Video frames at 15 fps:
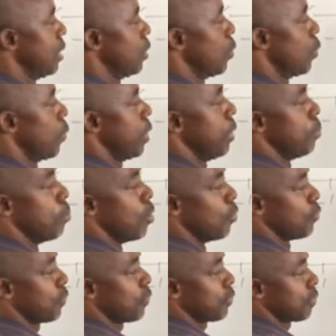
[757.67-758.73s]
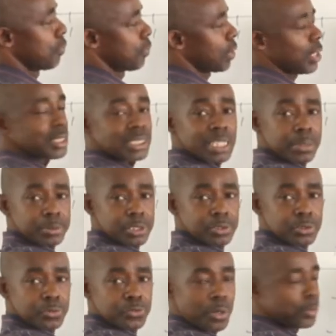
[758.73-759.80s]
we move 3 steps
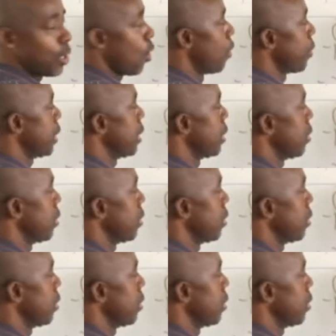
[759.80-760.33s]
from the origin.